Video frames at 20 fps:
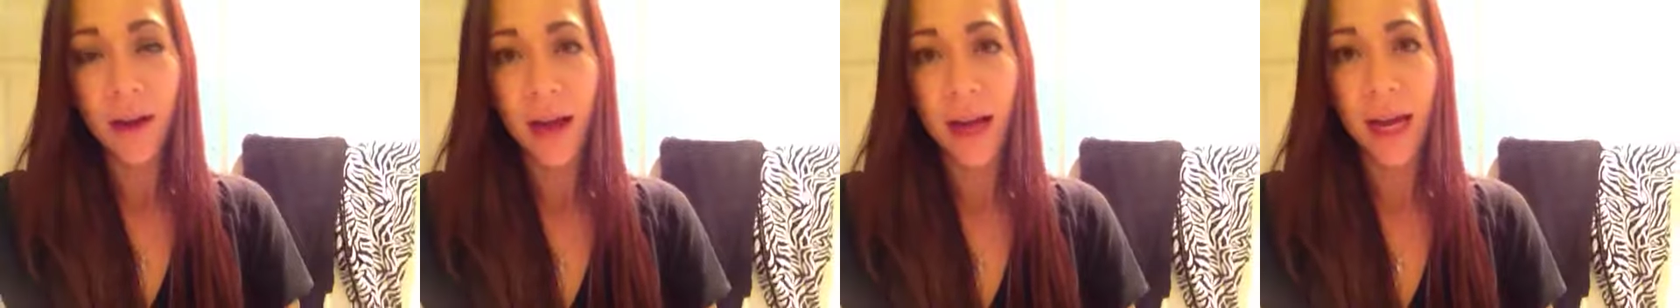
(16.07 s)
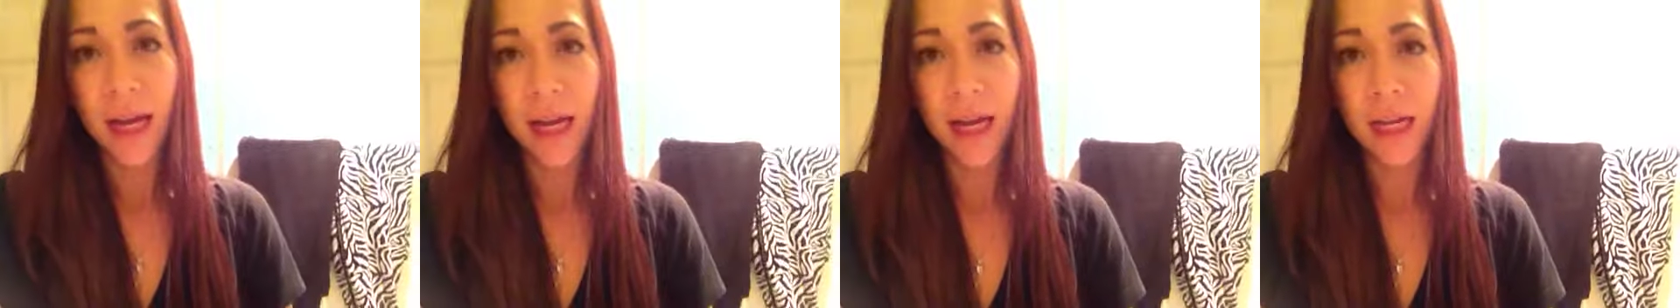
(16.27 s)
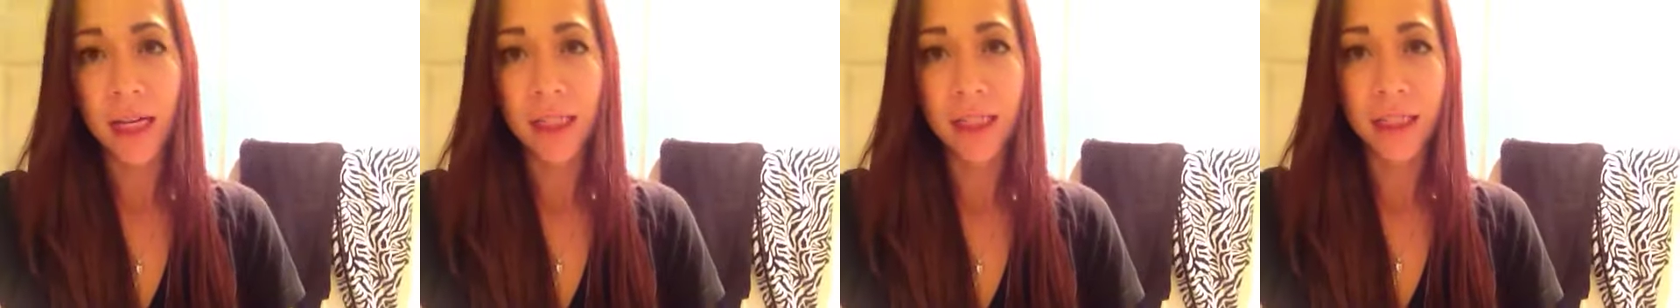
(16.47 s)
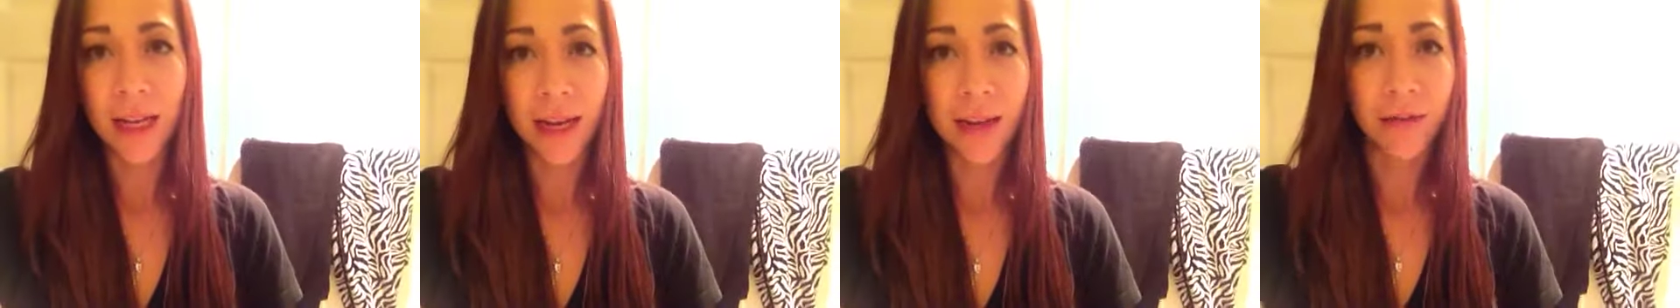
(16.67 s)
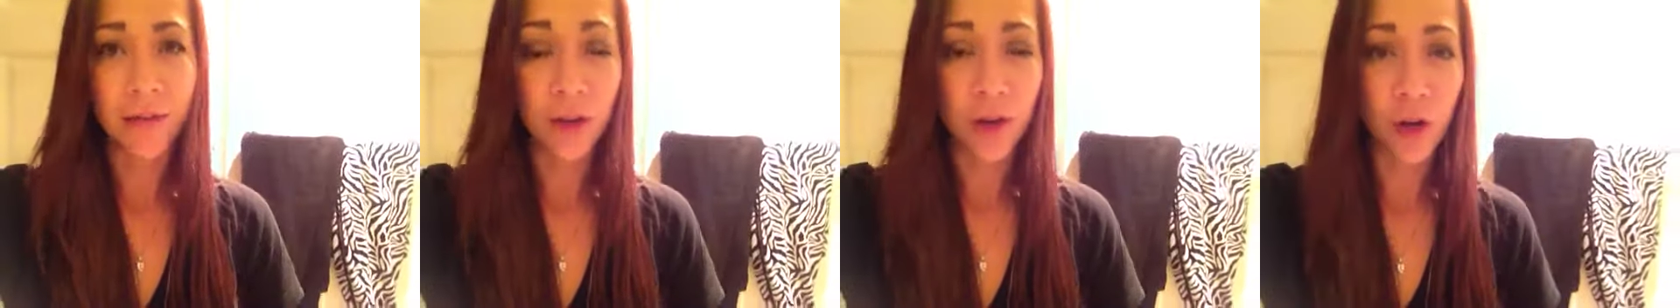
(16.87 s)
and I
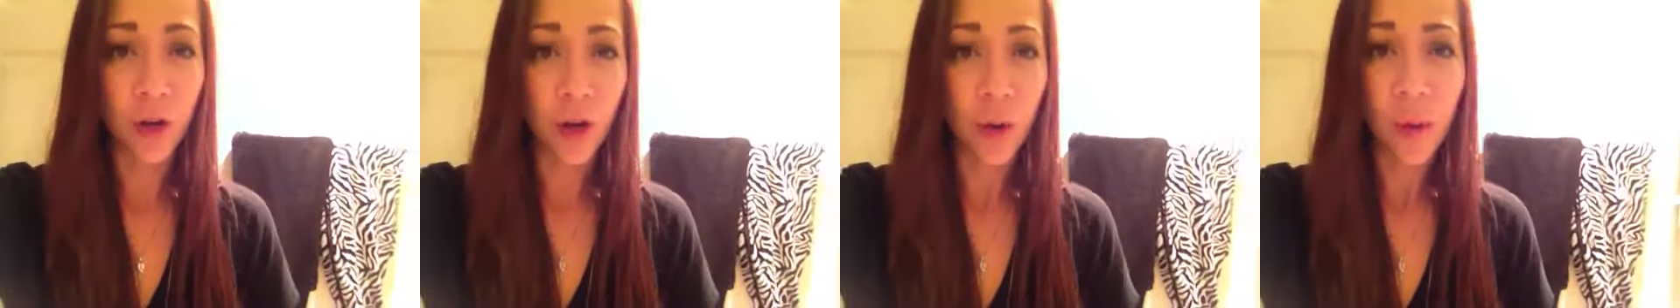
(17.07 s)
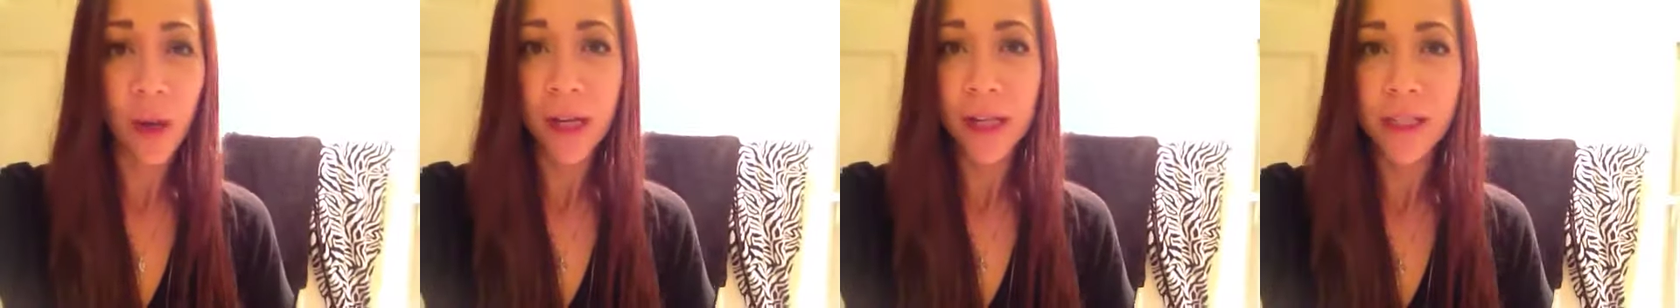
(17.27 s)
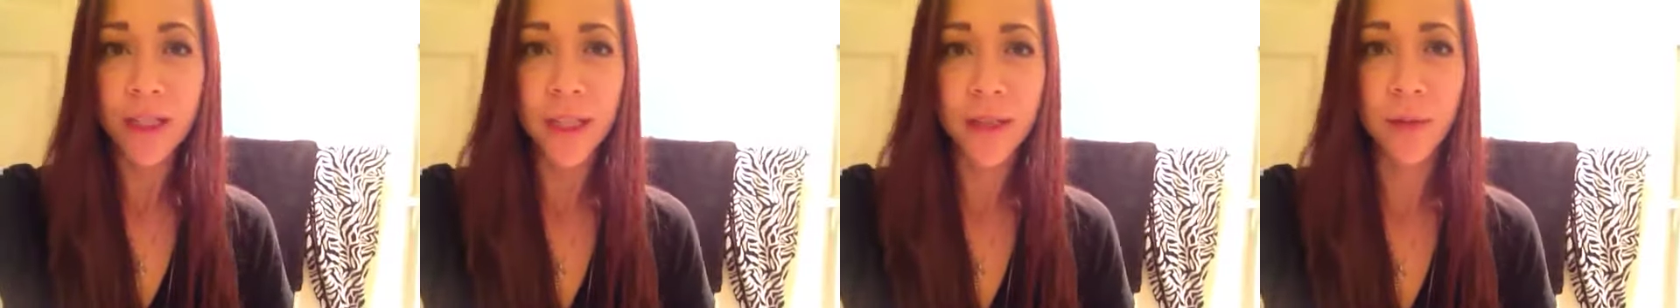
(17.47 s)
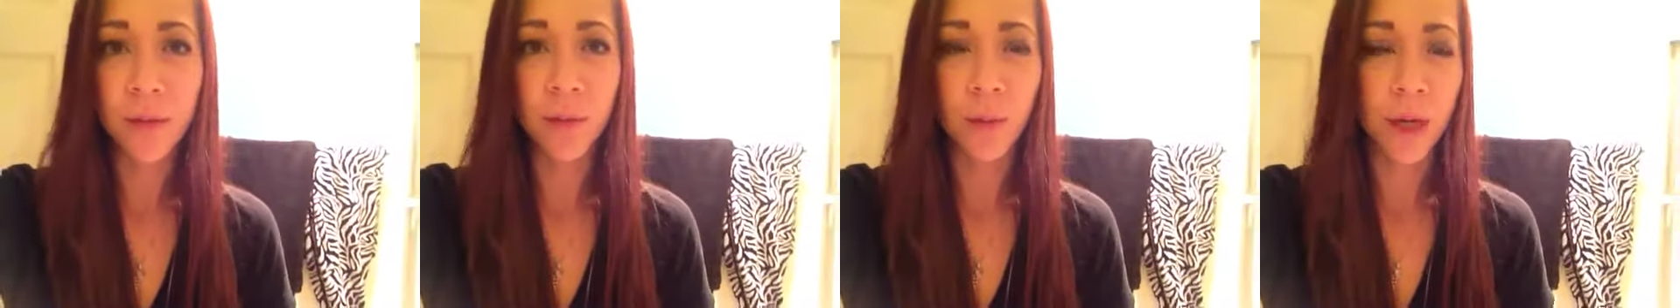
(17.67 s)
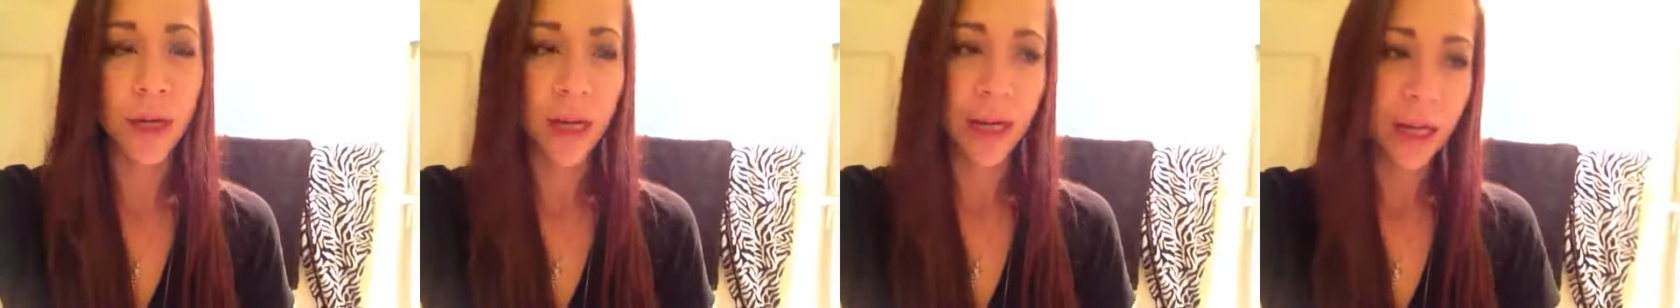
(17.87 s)
have no idea
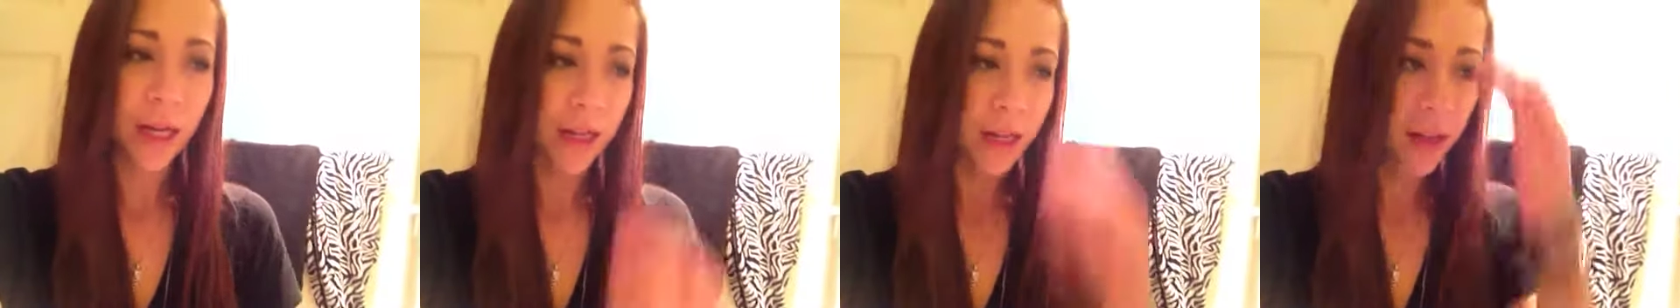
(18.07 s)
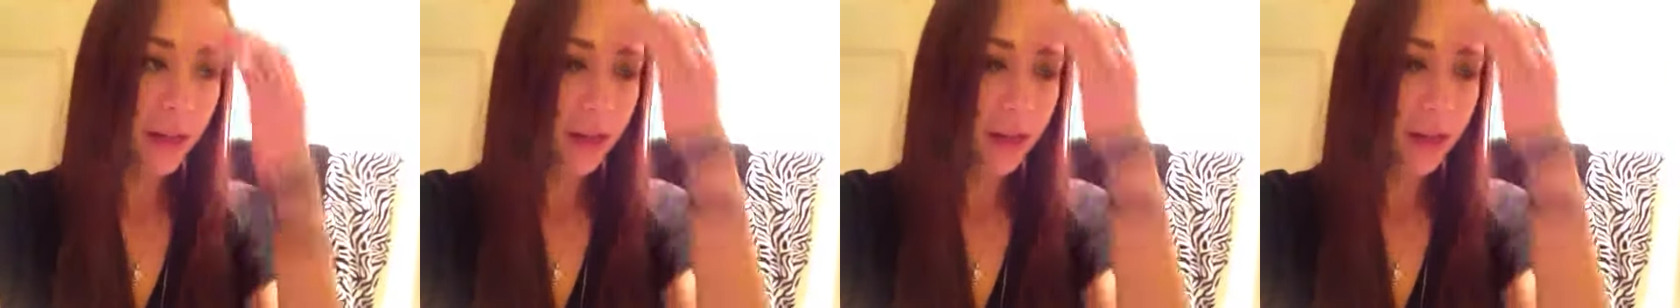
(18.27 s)
why.